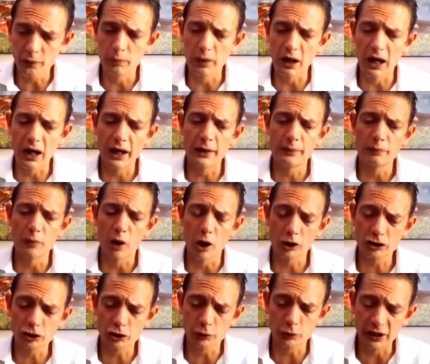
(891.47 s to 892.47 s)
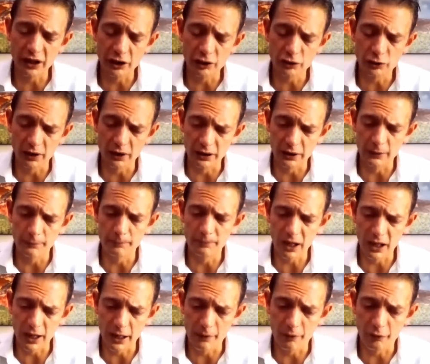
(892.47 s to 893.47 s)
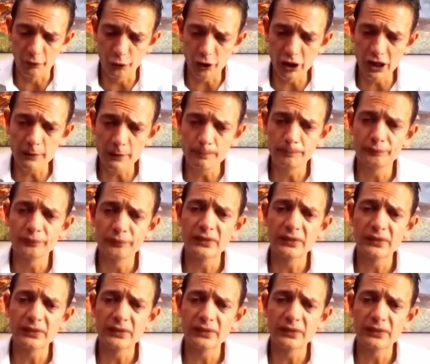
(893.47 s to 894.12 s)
by March 2023,